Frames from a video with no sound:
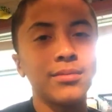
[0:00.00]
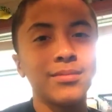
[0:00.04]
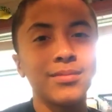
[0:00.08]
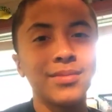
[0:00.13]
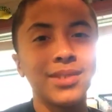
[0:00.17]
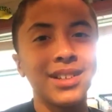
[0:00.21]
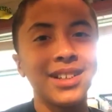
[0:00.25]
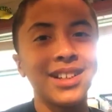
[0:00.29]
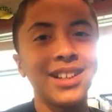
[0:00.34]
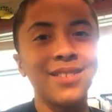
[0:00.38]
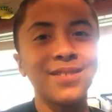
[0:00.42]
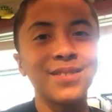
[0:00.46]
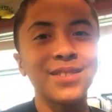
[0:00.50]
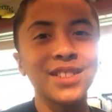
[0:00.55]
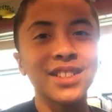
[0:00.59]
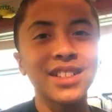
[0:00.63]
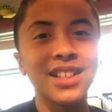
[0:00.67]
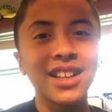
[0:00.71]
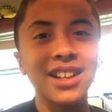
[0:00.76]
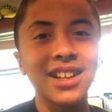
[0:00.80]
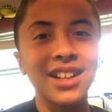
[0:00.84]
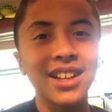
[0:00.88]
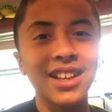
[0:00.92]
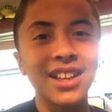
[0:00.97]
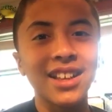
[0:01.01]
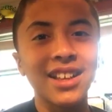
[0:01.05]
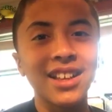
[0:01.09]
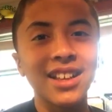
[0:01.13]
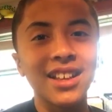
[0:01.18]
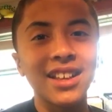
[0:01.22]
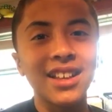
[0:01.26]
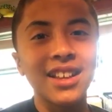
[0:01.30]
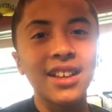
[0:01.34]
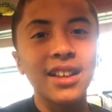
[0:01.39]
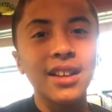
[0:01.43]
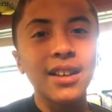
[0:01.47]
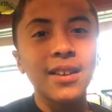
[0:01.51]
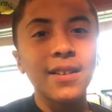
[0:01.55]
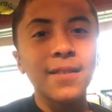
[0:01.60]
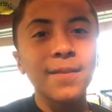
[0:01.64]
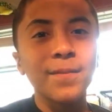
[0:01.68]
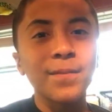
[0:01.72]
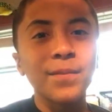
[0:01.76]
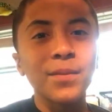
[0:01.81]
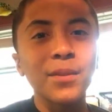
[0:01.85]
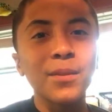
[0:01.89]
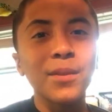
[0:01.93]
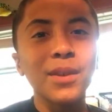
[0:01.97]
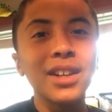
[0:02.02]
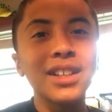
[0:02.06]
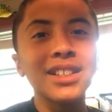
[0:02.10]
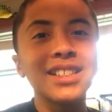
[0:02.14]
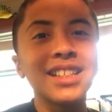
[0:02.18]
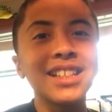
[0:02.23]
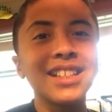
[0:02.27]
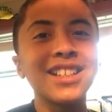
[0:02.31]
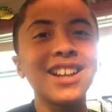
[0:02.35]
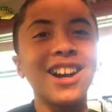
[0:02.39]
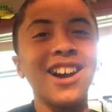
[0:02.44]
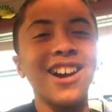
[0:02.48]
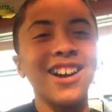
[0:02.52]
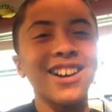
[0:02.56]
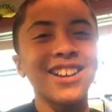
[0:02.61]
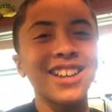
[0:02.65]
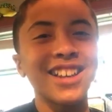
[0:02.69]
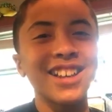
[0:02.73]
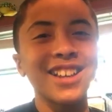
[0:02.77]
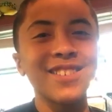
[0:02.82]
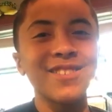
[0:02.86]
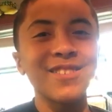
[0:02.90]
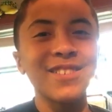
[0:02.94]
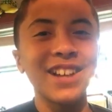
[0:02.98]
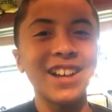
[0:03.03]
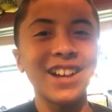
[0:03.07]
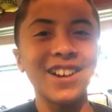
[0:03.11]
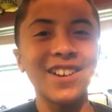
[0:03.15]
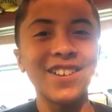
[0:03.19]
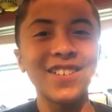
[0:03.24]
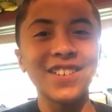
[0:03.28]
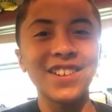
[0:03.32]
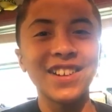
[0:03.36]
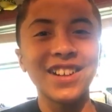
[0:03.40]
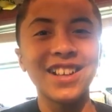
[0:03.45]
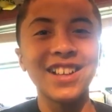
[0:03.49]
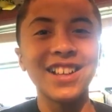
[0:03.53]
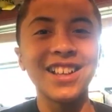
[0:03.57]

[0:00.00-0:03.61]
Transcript: But I'm just kidding. What is he talking about?